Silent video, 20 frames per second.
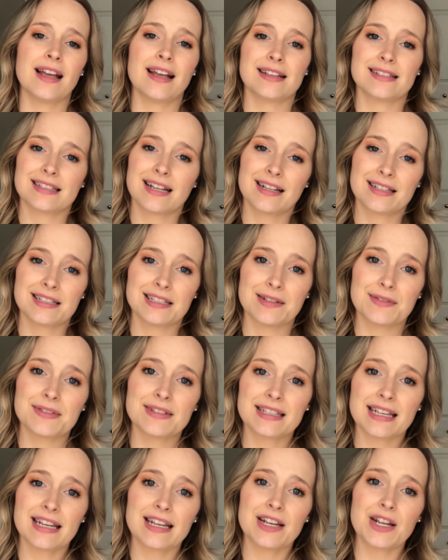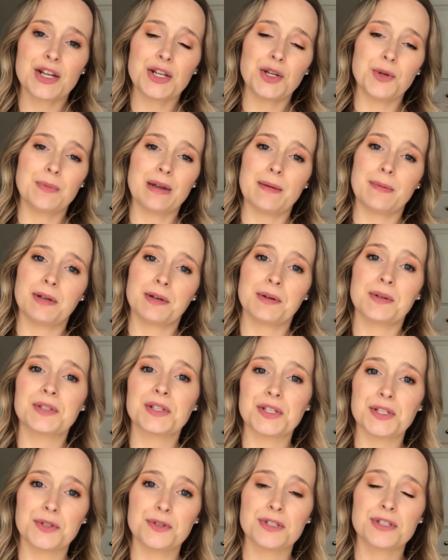sensitive skin, you may be able
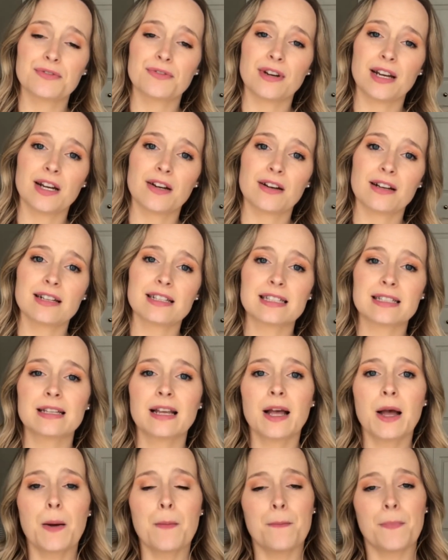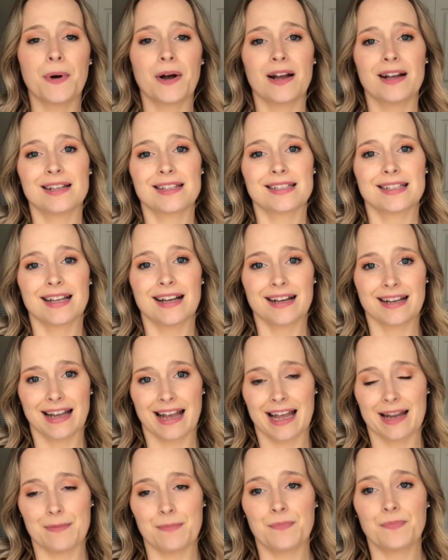to use fragrance, but
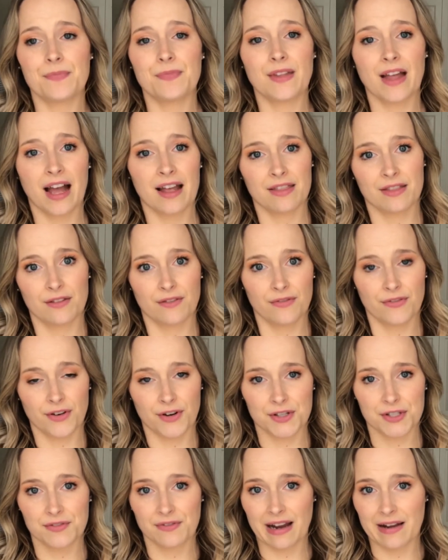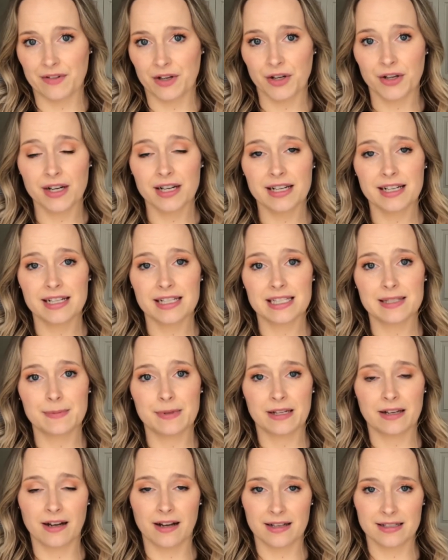again, not in the first 5 ingredients,
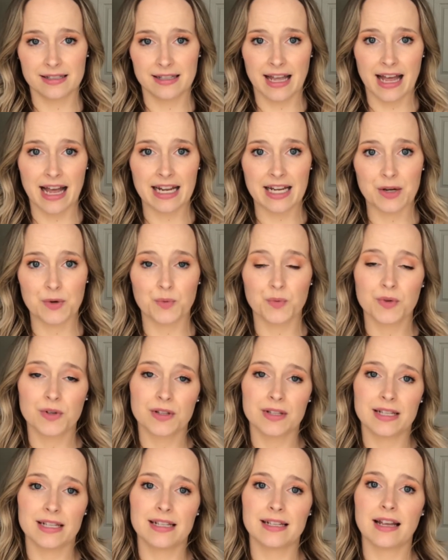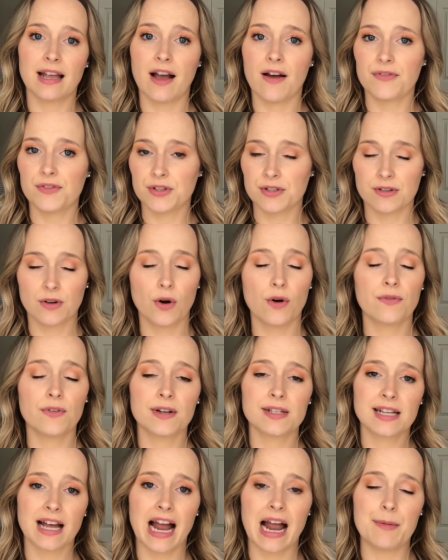because that can really, over
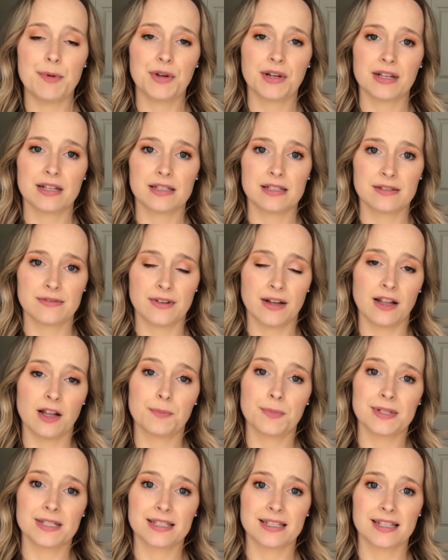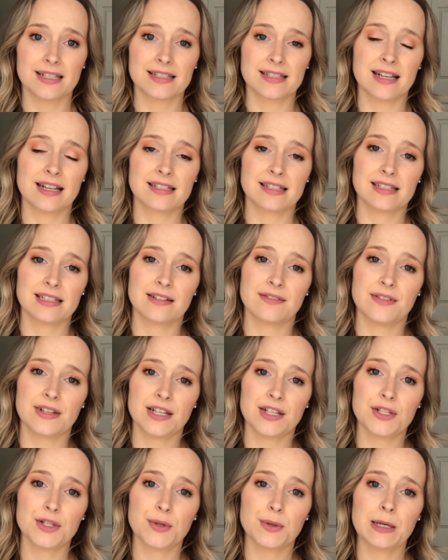time, you can develop a skin sensitivity
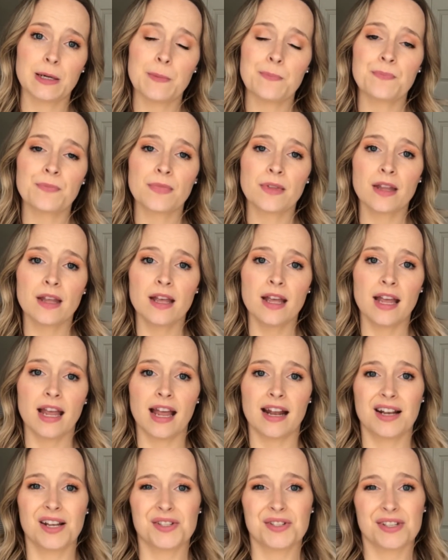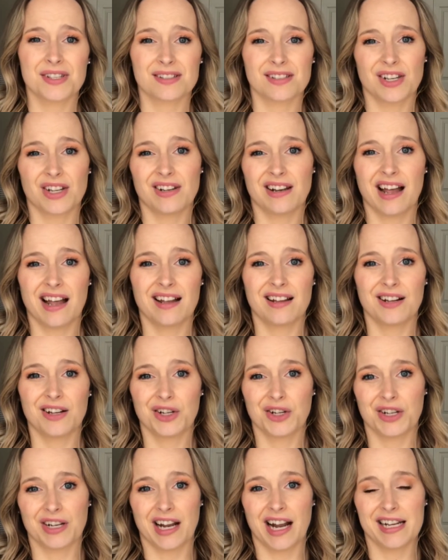to it, and it's just not a
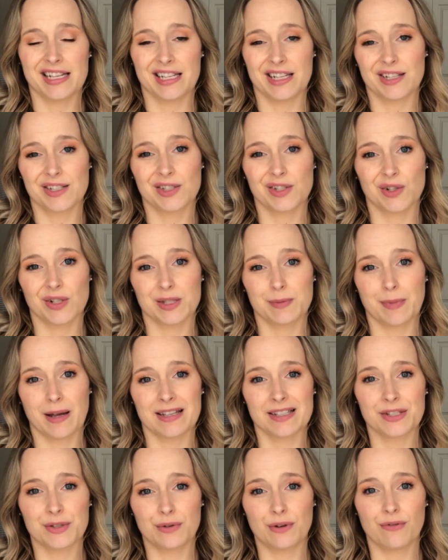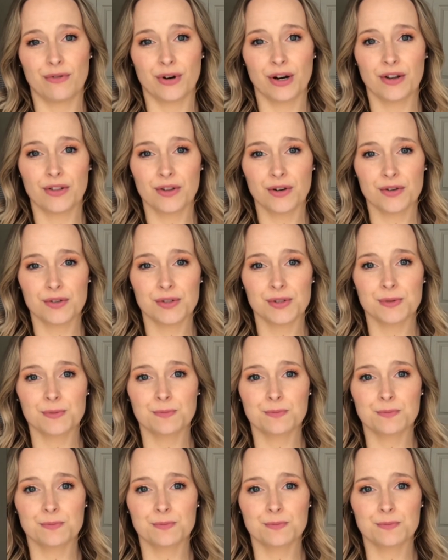good idea, so it's best to avoid those.